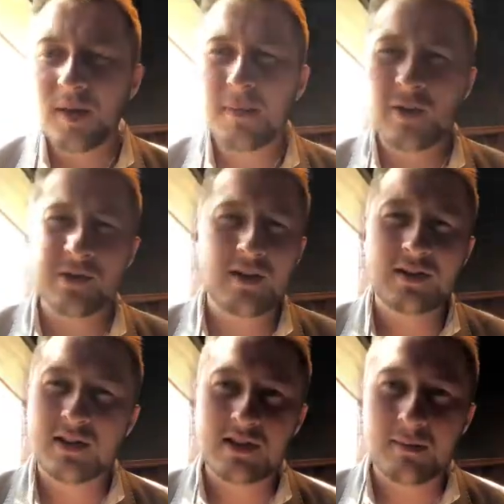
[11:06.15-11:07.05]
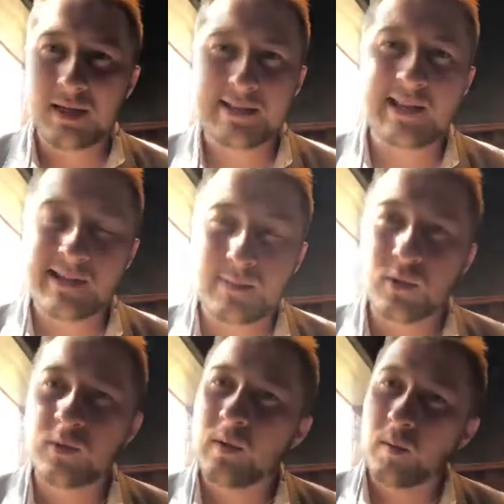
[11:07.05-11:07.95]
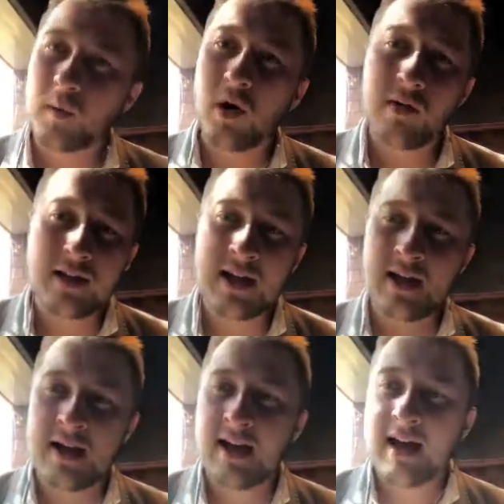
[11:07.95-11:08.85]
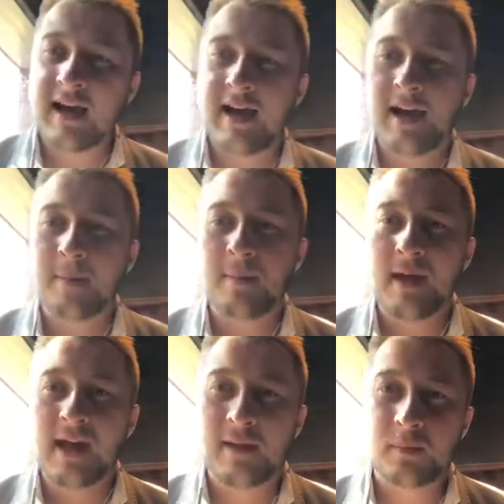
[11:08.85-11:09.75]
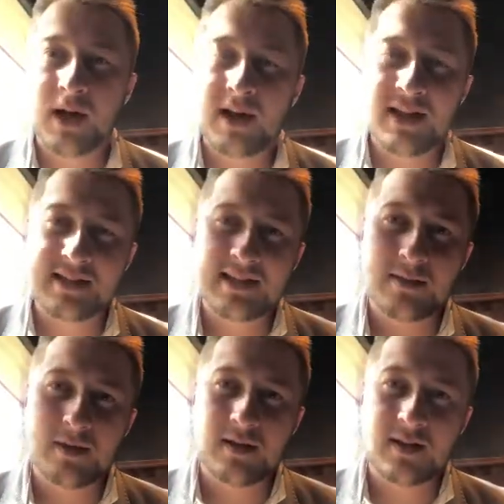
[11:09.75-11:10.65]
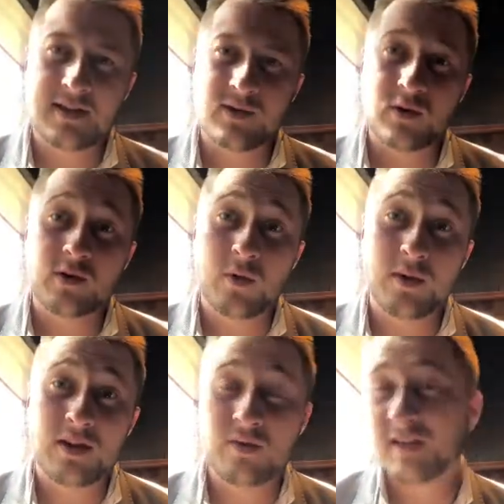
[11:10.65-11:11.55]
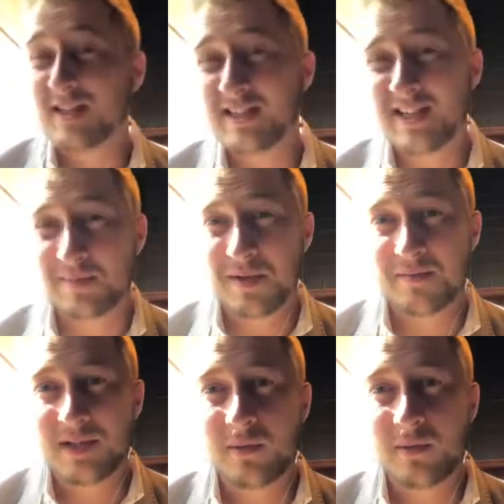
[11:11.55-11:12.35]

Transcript: But also it's just to be sensible when we're over there. And part of that sensibility is also within the risk assessment.